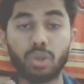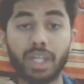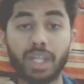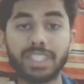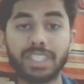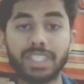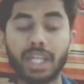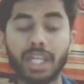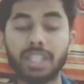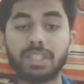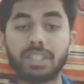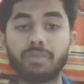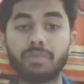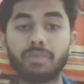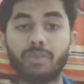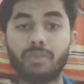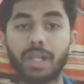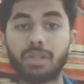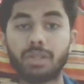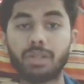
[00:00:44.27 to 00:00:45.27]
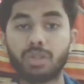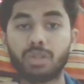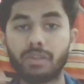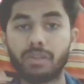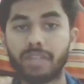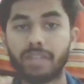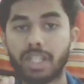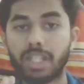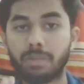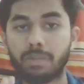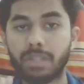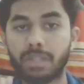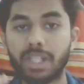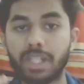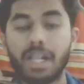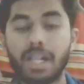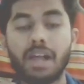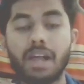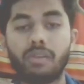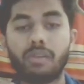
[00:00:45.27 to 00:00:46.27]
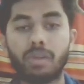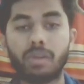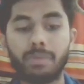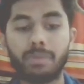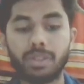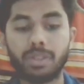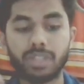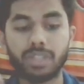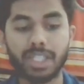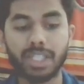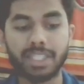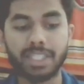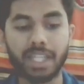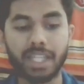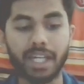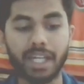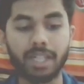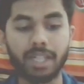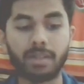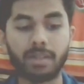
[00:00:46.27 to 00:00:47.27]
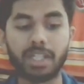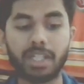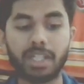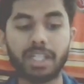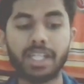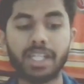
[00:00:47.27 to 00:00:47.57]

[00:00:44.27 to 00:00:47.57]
To assign some value to a variable we'll be using assign activity.